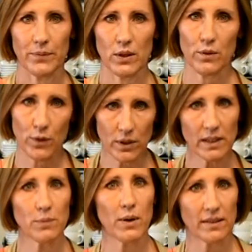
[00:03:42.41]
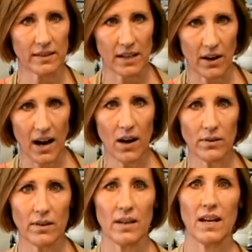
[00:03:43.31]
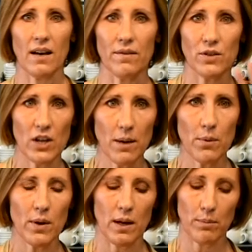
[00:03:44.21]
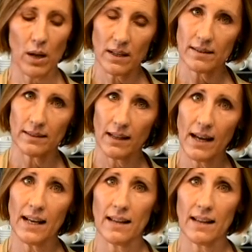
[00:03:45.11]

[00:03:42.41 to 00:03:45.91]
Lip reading: So the first lid presses the air out of the chamber and it blocks the light,